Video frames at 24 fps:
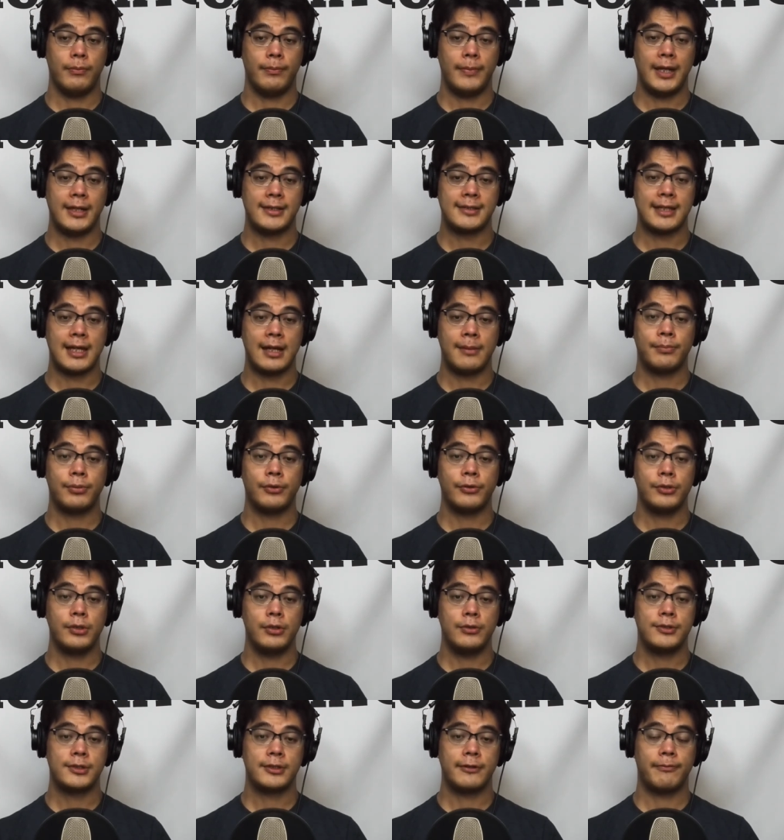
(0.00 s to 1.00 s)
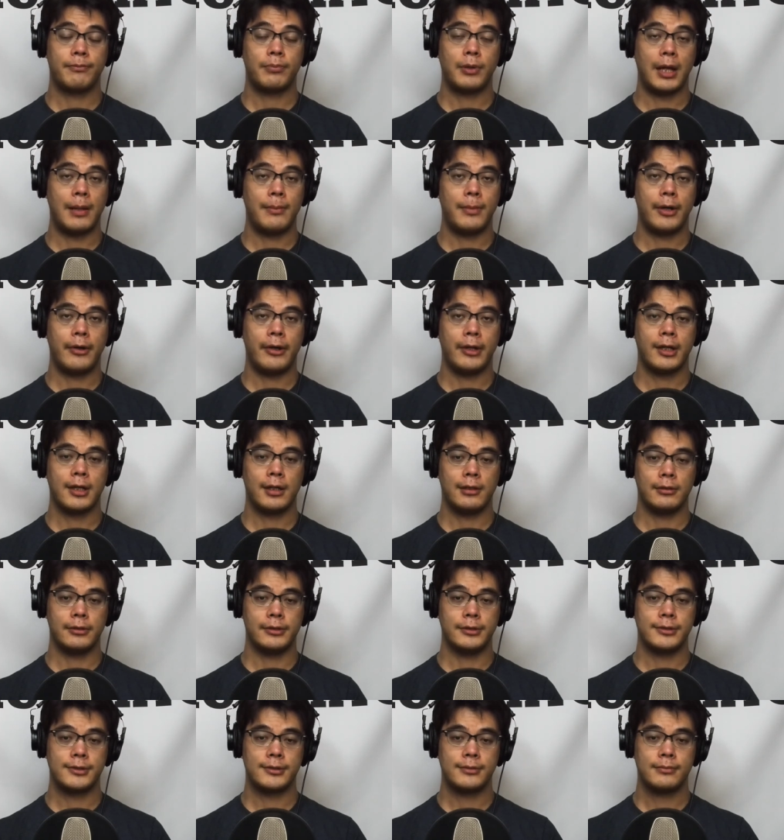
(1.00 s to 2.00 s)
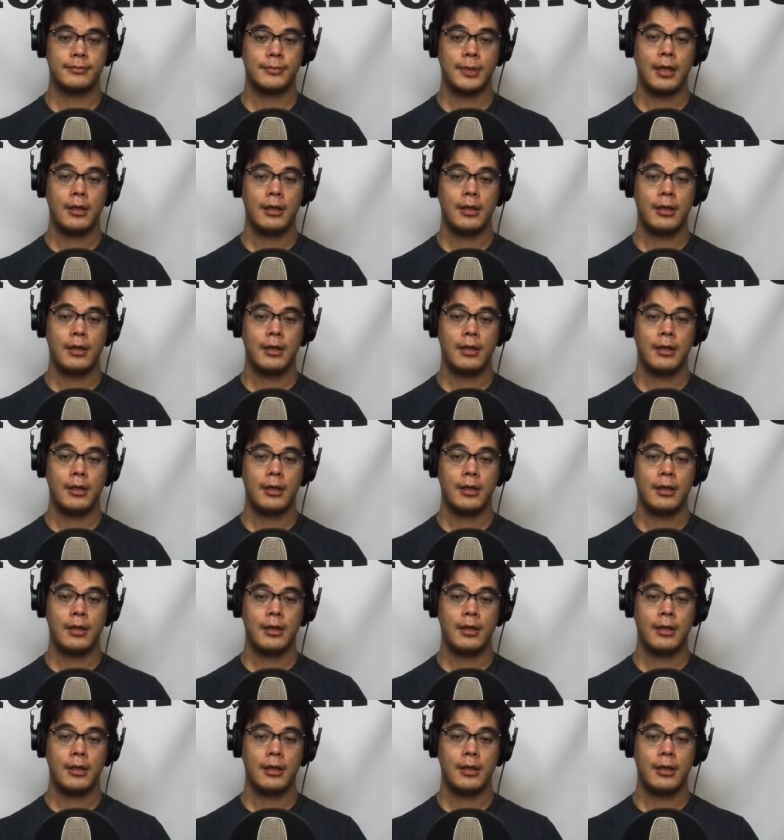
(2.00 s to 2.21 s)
makes ample use of primary colors,